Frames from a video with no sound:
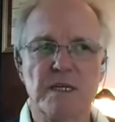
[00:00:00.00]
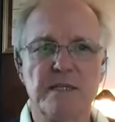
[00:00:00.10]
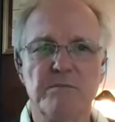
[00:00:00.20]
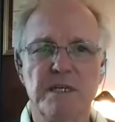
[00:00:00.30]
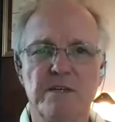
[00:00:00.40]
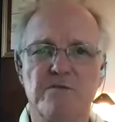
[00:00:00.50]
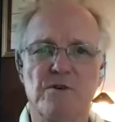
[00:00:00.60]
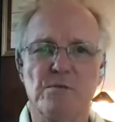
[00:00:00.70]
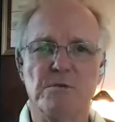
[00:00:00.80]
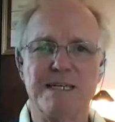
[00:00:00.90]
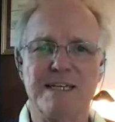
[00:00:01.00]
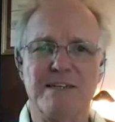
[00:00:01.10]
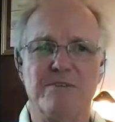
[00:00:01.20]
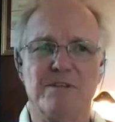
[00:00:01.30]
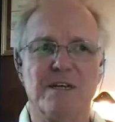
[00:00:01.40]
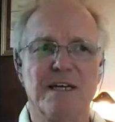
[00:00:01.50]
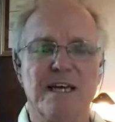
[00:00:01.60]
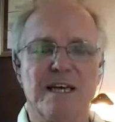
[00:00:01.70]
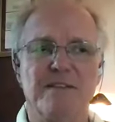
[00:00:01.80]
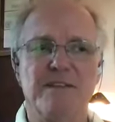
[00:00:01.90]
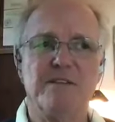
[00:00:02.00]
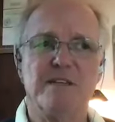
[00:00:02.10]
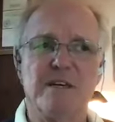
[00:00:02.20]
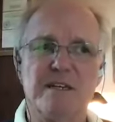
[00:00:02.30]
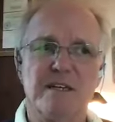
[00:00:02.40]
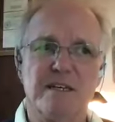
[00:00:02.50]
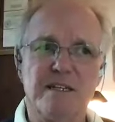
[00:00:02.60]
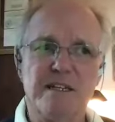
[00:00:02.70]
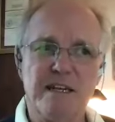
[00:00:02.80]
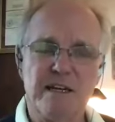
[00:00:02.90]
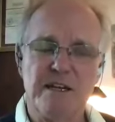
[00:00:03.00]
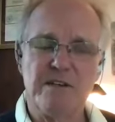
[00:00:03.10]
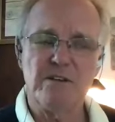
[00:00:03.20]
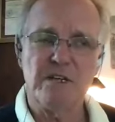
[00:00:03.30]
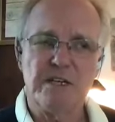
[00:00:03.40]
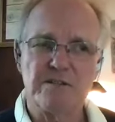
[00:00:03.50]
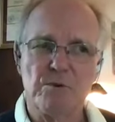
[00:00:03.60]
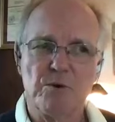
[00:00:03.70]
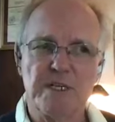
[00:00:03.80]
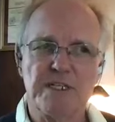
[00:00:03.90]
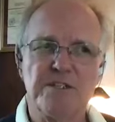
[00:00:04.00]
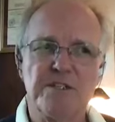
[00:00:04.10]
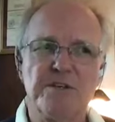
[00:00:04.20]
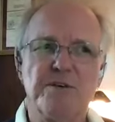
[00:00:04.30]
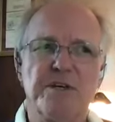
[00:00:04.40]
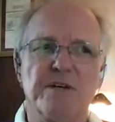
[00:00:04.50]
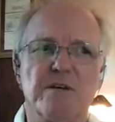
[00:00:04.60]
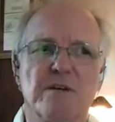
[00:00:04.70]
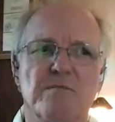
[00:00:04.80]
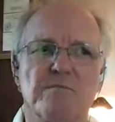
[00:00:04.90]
in the form of behavior. Then another layer is more interior.